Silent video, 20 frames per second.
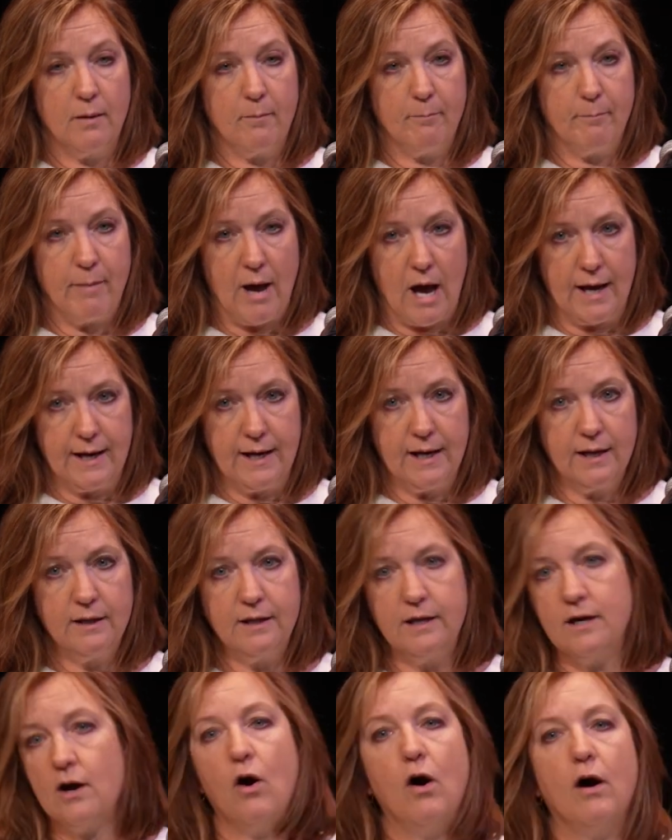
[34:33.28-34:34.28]
Buying
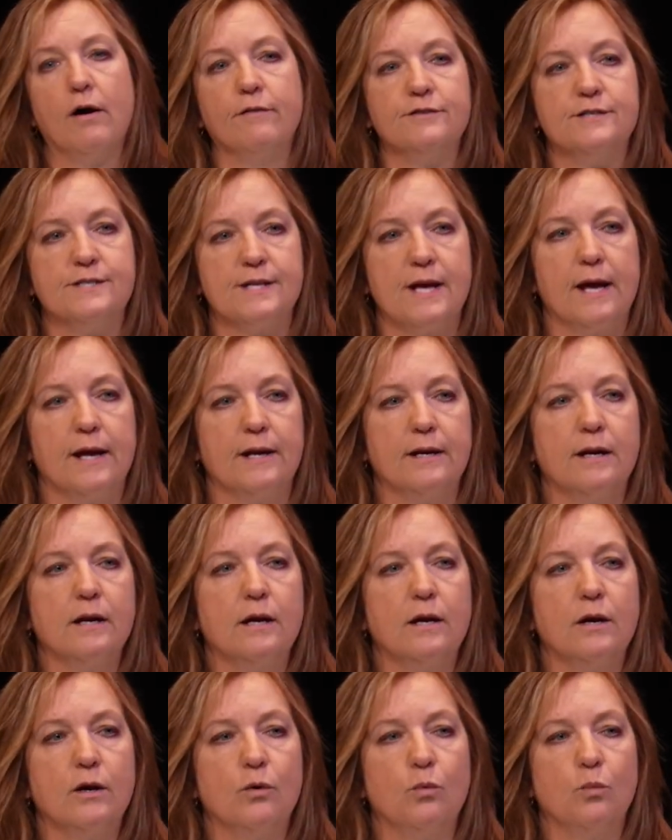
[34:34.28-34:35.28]
the offset
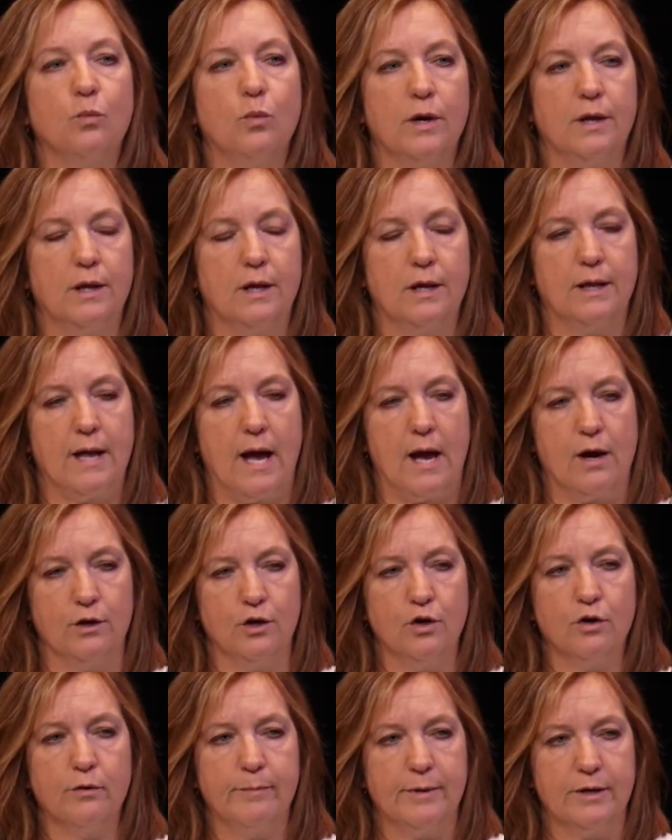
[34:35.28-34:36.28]
will allow
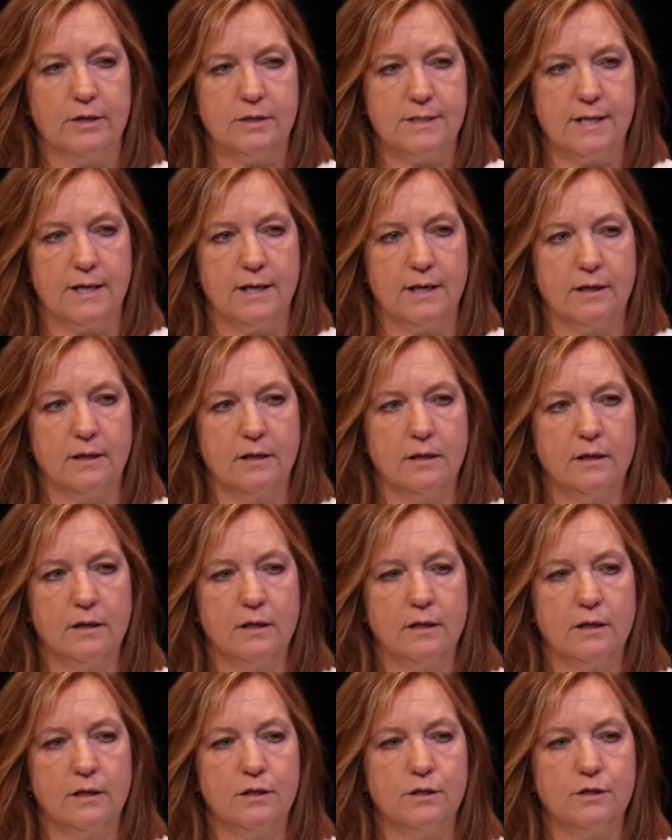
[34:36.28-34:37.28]
your building
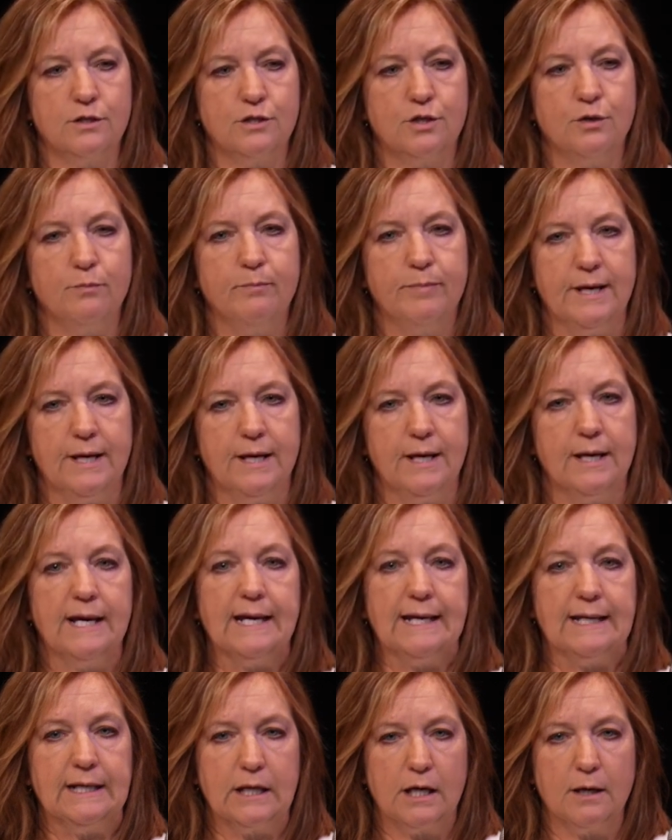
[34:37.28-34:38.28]
to be
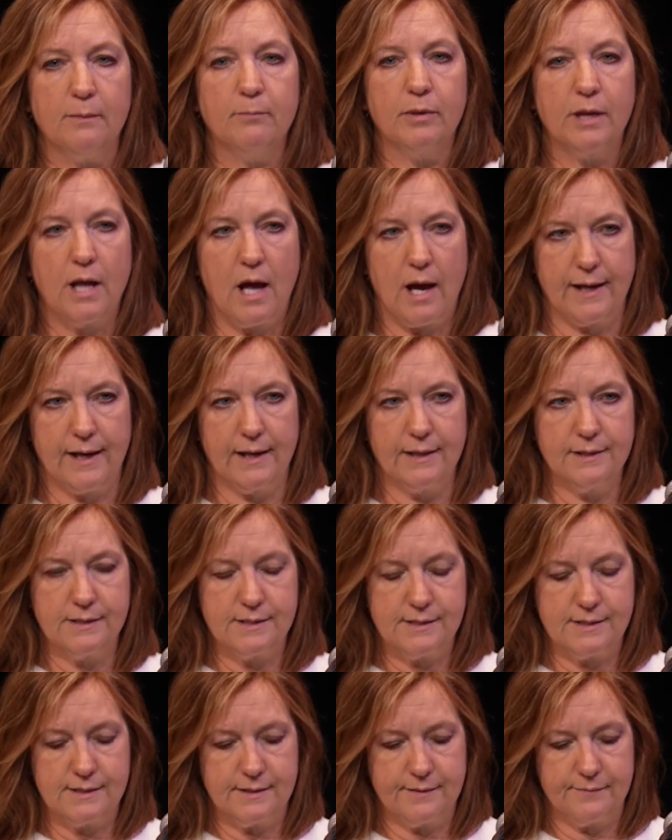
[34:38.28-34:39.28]
in
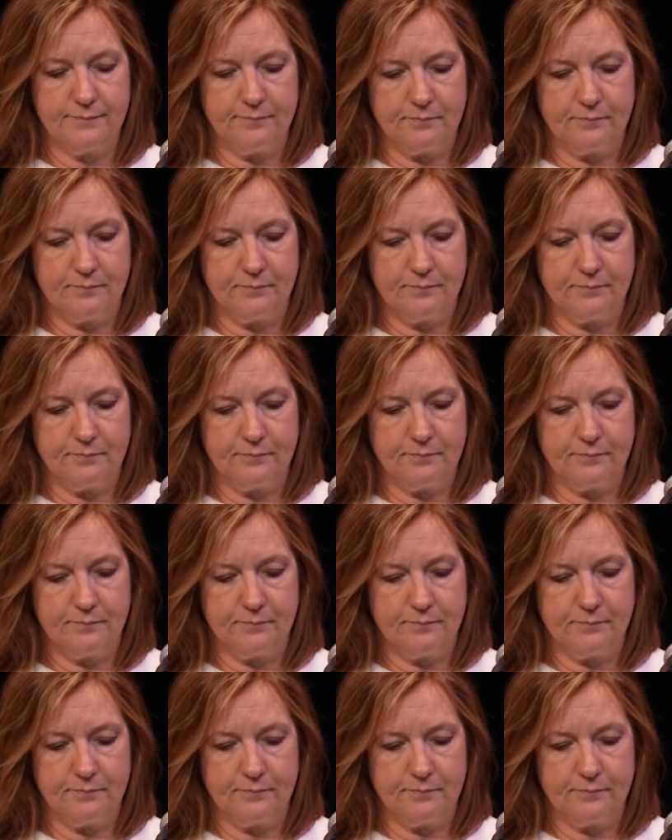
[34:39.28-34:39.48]
compliance.